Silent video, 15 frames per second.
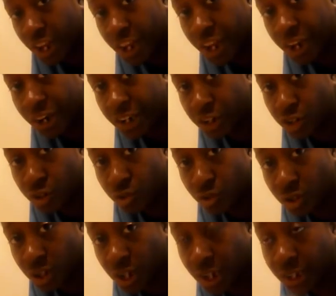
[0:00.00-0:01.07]
carrot
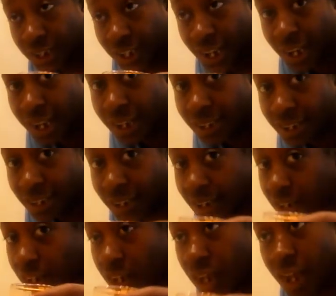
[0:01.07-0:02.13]
juice because then
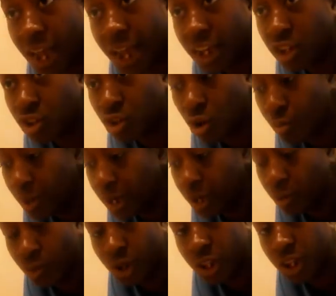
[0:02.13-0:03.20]
it has so many really